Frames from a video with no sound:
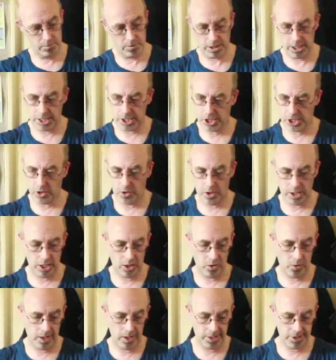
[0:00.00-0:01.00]
these kind of
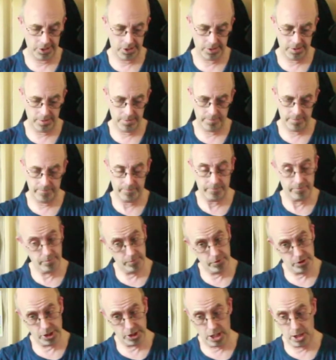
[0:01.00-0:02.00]
lines.
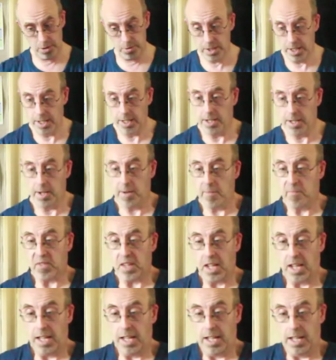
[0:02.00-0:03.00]
So
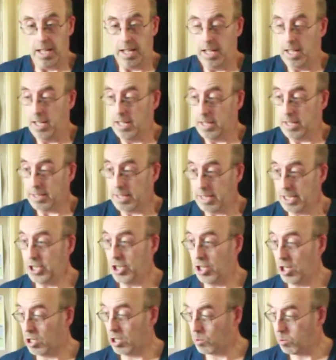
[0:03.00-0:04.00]
these
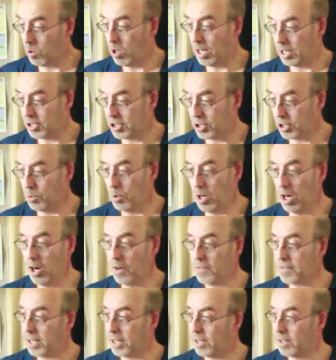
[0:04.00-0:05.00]
are quite sought
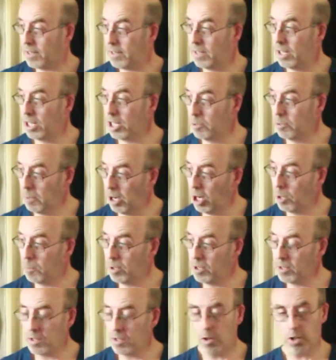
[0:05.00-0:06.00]
after at the
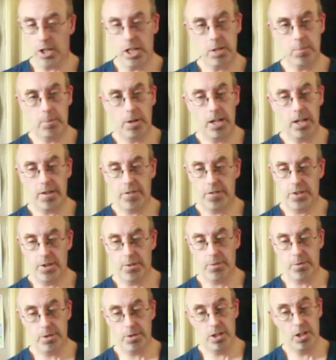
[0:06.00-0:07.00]
moment on eBay.
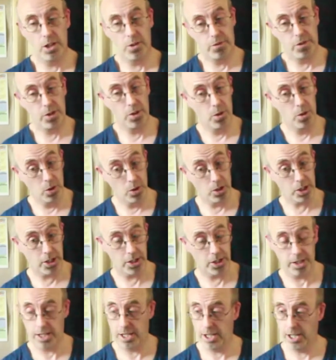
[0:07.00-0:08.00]
If you
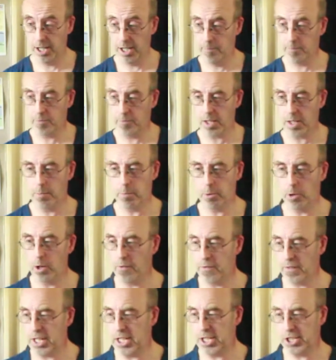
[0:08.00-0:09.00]
look, put
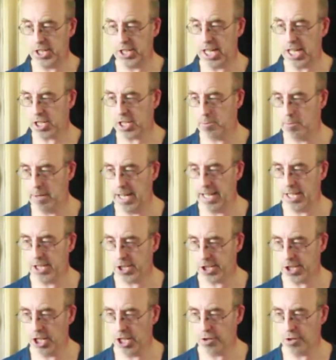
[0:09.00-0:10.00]
in vintage Action Man,
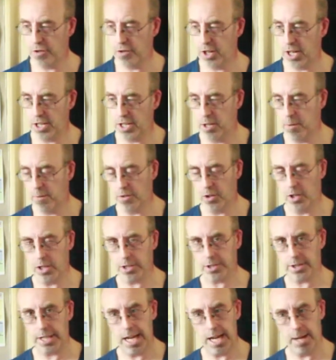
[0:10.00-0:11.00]
search for it, and you'll be
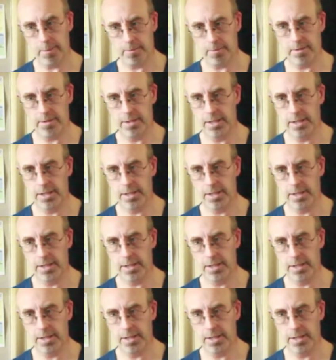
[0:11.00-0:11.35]
like, damn,